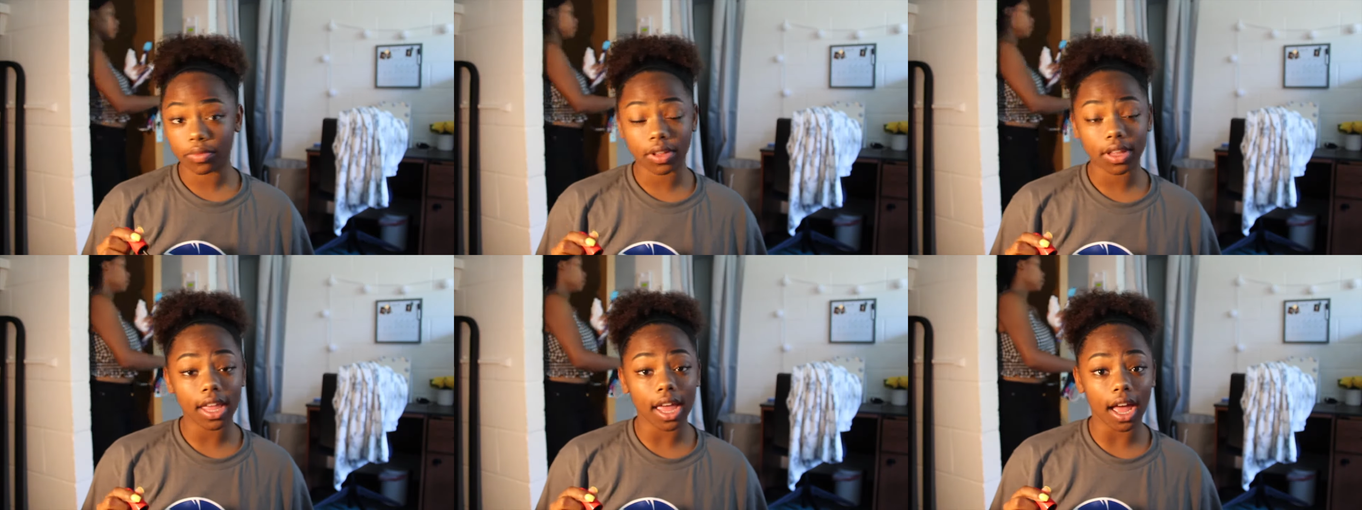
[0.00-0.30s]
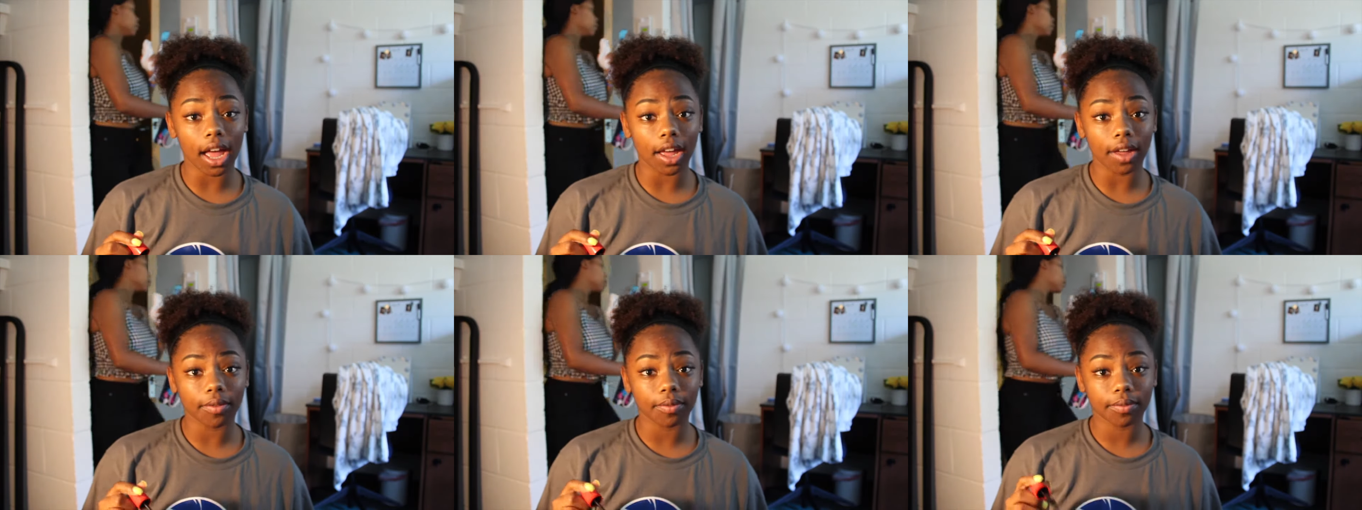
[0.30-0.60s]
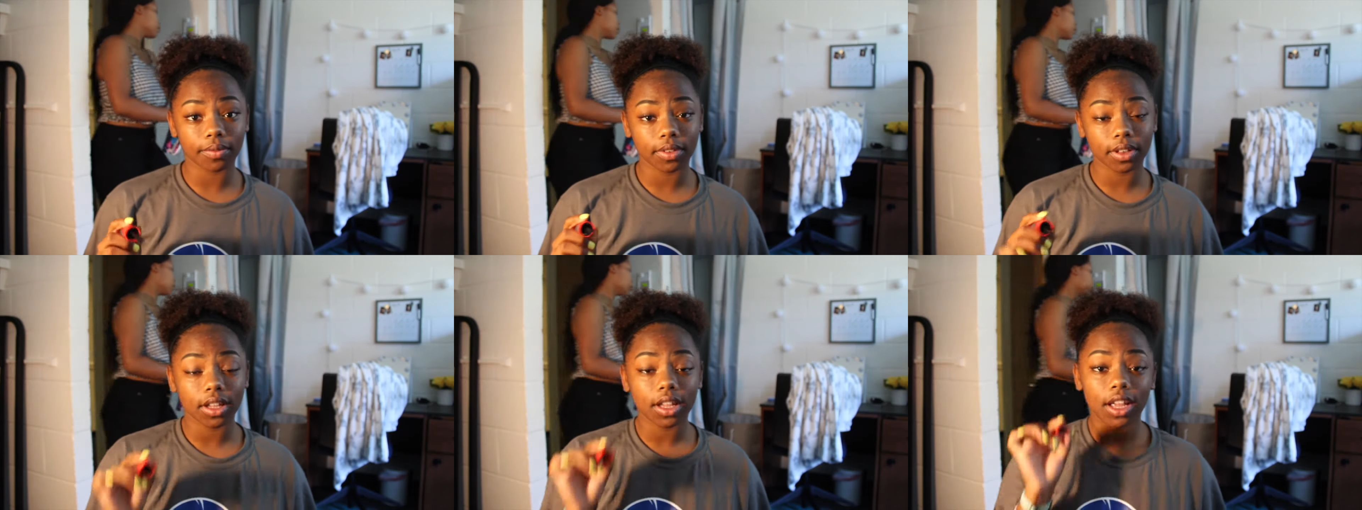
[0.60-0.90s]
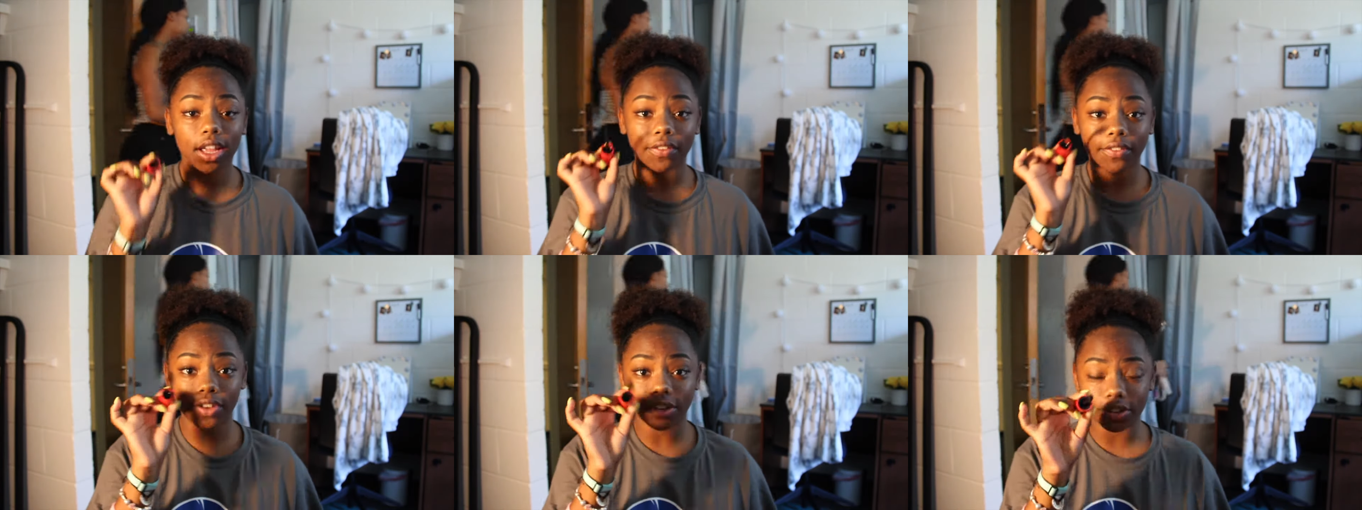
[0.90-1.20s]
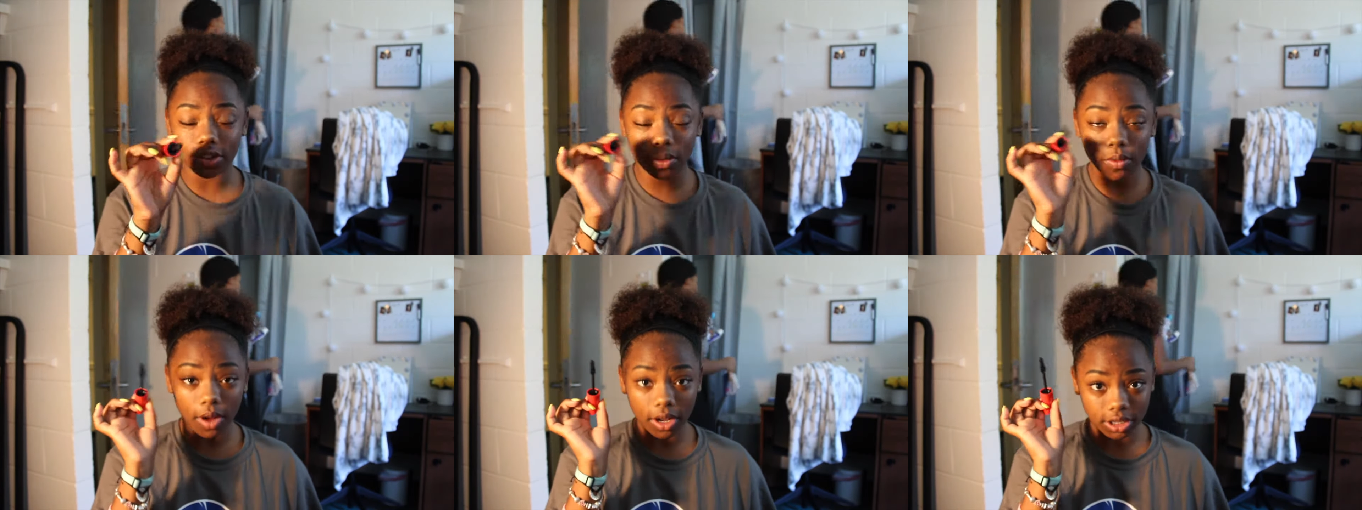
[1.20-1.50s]
Yeah. If you're
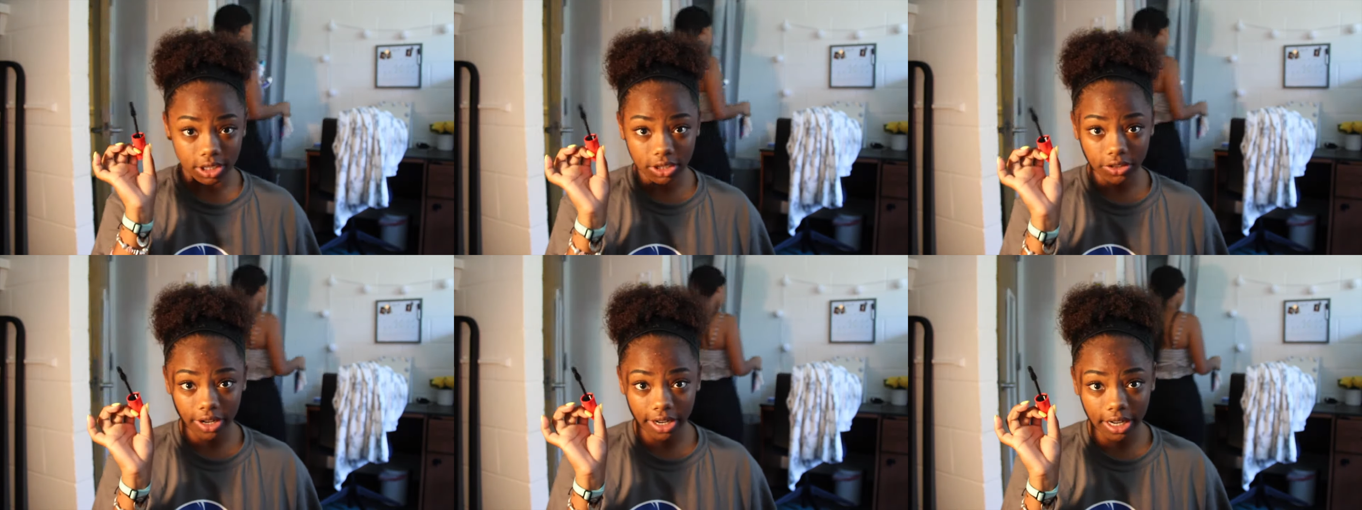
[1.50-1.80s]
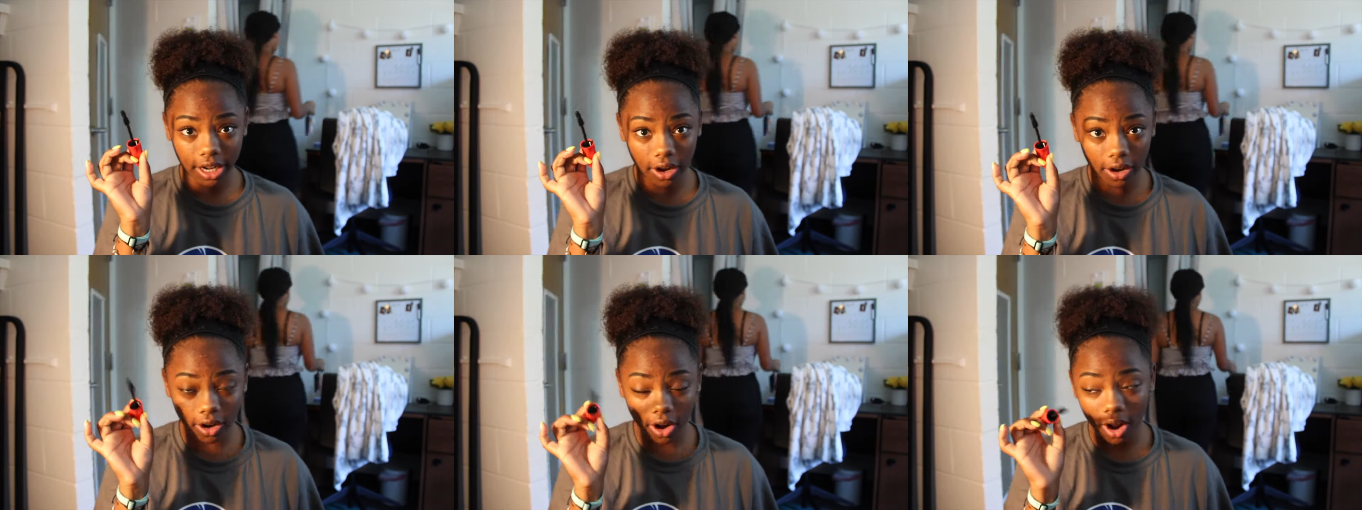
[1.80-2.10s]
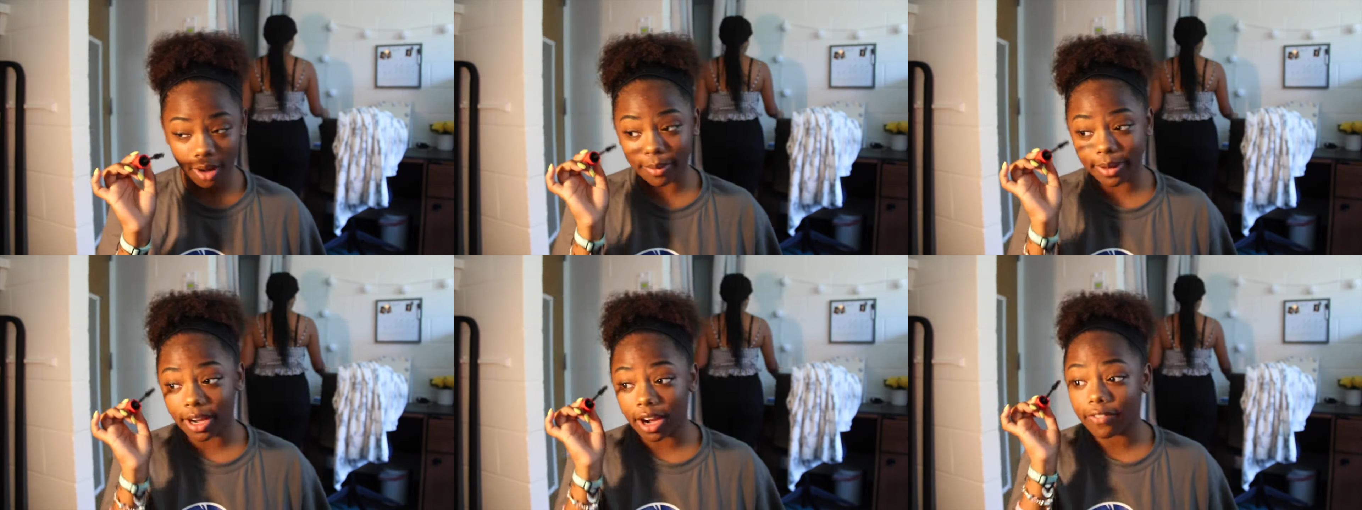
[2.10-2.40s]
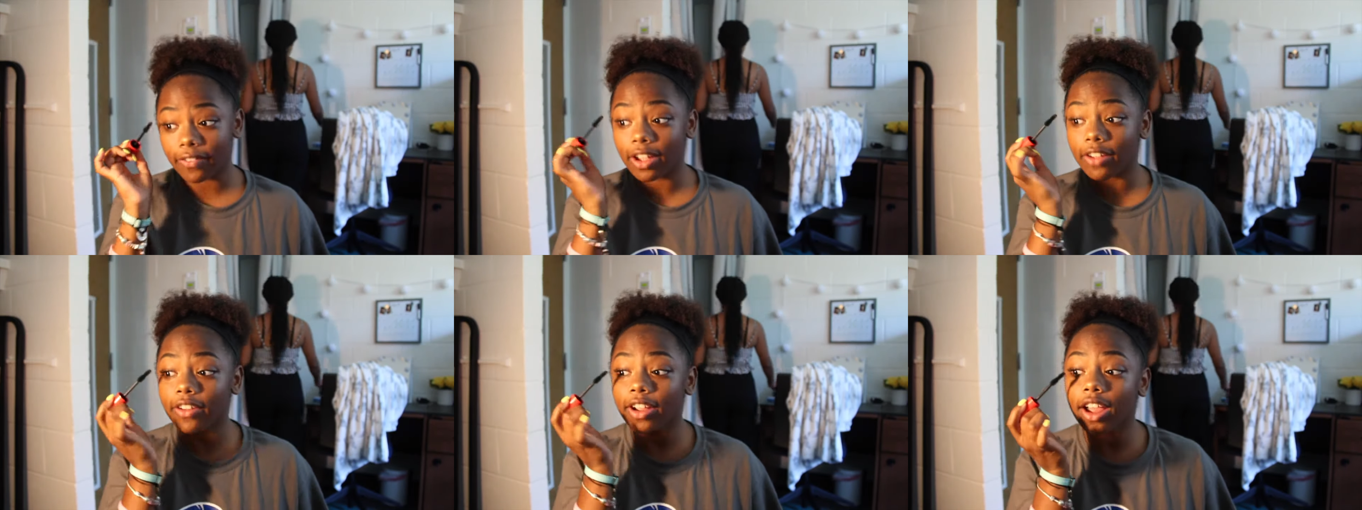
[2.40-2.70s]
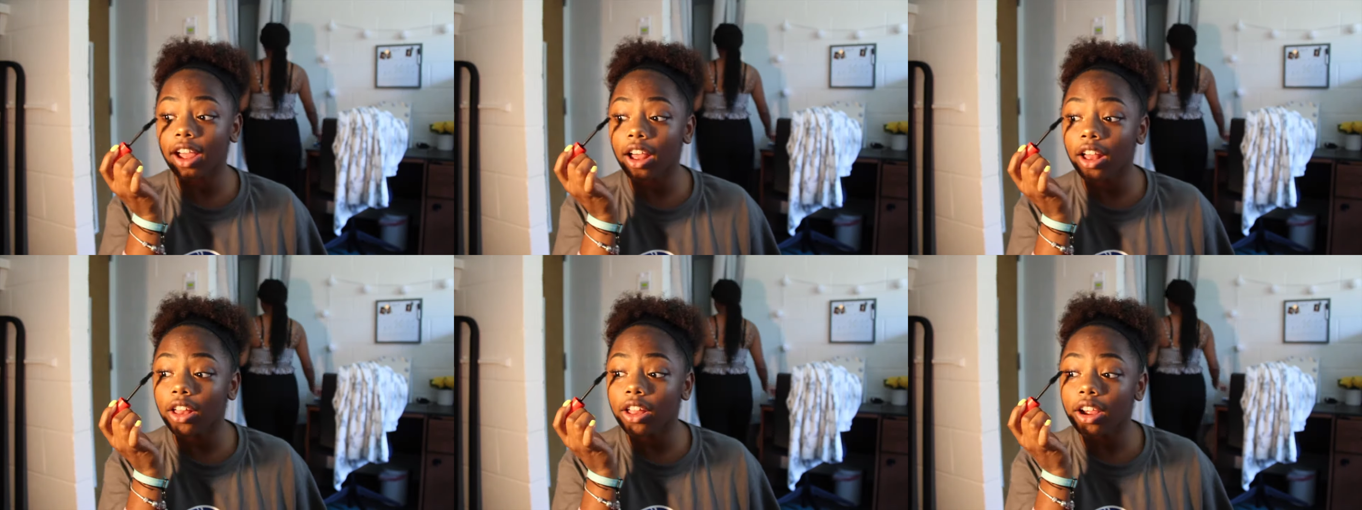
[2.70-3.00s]
still watching right now, comment your
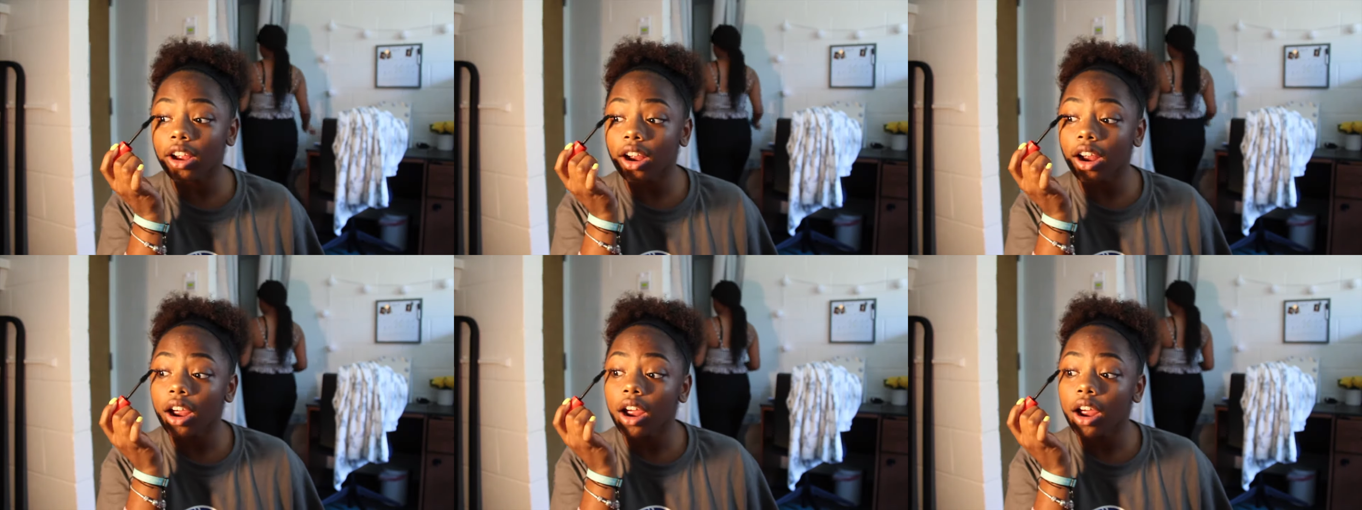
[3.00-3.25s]
favorite color.